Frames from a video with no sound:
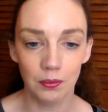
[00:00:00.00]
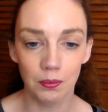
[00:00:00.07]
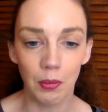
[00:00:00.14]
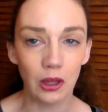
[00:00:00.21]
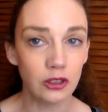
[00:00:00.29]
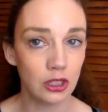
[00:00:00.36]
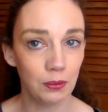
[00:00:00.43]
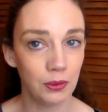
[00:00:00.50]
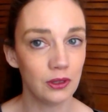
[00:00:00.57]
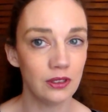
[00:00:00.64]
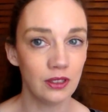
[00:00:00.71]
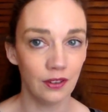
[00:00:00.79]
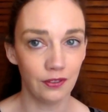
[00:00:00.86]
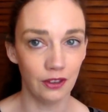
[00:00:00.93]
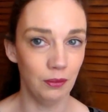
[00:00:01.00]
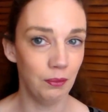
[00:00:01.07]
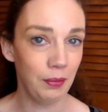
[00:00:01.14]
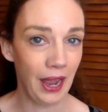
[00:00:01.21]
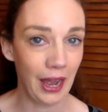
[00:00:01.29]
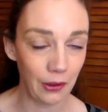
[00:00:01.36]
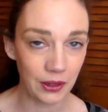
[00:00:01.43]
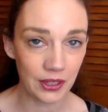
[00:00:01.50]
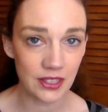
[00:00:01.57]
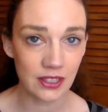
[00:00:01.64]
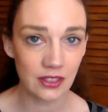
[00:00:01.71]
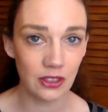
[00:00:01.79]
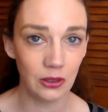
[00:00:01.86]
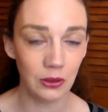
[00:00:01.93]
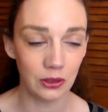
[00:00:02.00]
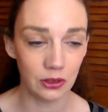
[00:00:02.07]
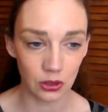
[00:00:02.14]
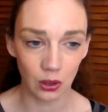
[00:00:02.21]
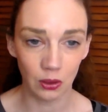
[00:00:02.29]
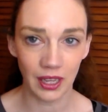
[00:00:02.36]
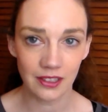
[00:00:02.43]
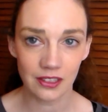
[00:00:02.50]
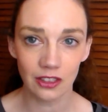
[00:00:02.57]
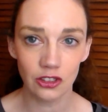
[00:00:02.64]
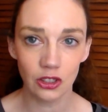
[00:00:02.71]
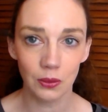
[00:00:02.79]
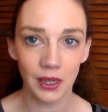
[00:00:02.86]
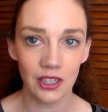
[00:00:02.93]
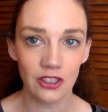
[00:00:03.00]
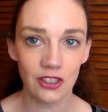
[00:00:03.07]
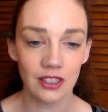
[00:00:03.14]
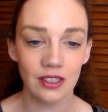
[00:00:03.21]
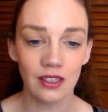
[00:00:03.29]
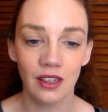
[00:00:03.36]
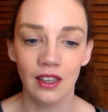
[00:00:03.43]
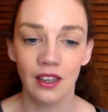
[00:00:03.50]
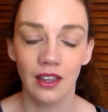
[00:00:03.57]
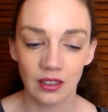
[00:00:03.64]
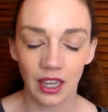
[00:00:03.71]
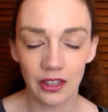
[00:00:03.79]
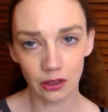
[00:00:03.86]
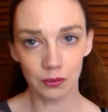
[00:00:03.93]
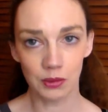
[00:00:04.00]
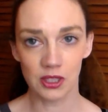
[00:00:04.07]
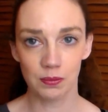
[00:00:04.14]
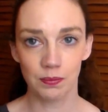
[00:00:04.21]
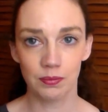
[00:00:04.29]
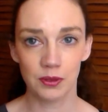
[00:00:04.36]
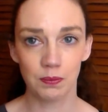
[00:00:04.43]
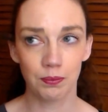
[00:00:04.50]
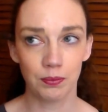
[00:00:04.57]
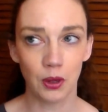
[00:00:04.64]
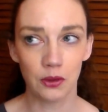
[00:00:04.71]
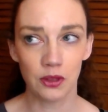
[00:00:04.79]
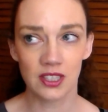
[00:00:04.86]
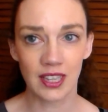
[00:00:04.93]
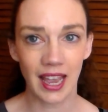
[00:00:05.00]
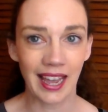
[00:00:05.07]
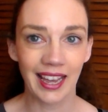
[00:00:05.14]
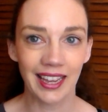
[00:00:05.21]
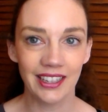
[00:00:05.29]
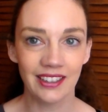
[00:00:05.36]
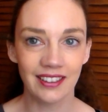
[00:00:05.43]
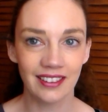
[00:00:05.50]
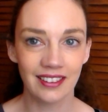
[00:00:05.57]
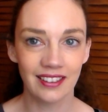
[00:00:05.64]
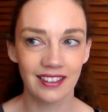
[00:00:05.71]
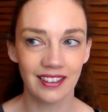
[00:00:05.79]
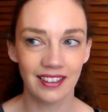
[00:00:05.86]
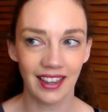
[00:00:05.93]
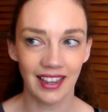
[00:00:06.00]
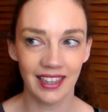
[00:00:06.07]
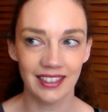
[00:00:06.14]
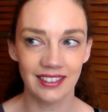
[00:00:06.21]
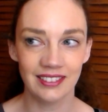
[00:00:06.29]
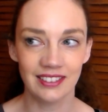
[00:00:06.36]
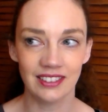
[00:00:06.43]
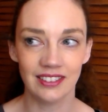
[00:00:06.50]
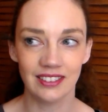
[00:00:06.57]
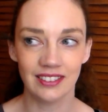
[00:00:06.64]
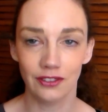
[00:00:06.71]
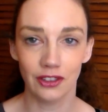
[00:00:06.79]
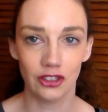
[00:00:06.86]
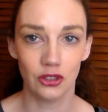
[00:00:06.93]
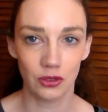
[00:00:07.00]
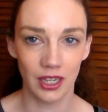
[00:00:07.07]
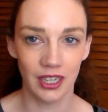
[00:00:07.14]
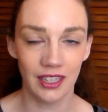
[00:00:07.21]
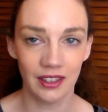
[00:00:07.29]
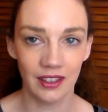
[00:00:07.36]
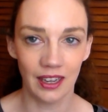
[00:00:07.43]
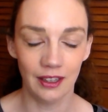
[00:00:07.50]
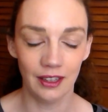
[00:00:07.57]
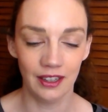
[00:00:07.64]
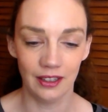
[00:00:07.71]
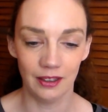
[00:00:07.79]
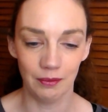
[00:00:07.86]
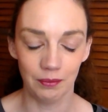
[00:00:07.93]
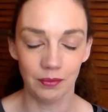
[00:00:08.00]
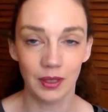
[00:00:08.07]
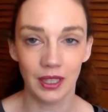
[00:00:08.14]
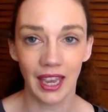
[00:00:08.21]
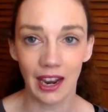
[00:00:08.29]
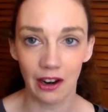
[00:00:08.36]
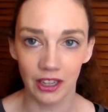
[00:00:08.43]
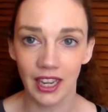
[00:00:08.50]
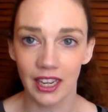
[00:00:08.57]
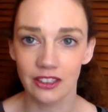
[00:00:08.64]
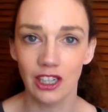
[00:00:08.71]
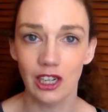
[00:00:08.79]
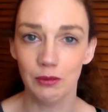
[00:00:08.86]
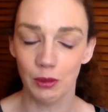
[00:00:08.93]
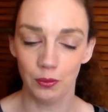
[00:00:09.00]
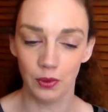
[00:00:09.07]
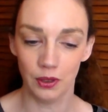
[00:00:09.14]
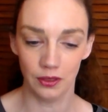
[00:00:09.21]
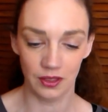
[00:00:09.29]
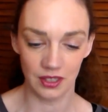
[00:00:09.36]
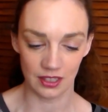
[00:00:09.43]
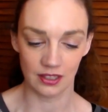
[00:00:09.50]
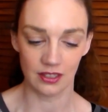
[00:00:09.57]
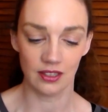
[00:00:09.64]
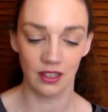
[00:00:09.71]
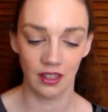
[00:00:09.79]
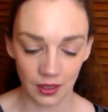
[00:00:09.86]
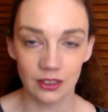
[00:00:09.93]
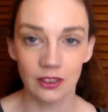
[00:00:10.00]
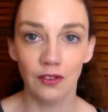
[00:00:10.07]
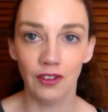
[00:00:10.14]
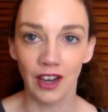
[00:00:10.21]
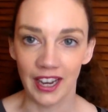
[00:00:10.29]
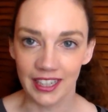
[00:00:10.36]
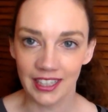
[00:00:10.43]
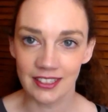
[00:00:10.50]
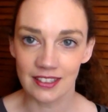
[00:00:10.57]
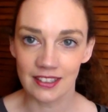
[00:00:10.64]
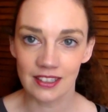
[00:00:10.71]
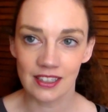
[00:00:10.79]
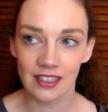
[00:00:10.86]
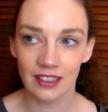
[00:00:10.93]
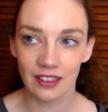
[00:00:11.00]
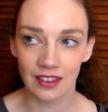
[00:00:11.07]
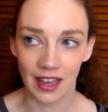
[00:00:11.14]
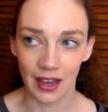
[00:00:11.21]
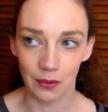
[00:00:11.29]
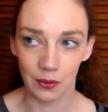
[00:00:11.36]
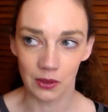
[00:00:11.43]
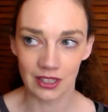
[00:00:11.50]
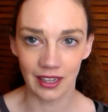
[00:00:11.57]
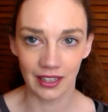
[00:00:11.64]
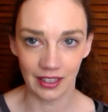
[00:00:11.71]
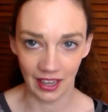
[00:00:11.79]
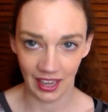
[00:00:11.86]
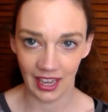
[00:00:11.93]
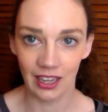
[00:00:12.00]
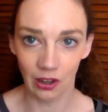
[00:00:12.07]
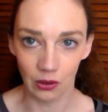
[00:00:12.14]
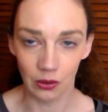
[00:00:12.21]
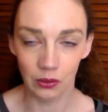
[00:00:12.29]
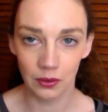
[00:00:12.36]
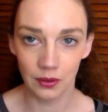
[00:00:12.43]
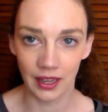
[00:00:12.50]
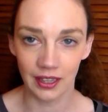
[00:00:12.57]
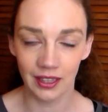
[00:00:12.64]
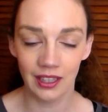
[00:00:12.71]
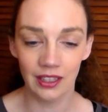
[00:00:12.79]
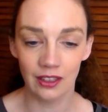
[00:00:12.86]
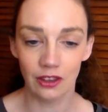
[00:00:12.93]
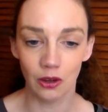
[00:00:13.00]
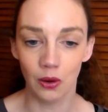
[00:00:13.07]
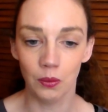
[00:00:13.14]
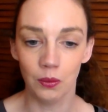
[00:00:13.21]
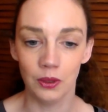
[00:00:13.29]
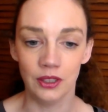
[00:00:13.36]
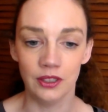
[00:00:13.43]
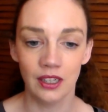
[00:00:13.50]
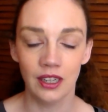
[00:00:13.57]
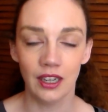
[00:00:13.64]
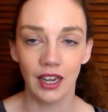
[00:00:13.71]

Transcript: multiple different powers to control that situation. I thought it was both sad and frustrating that Carrie had come up with this device that was like a halo that he thought would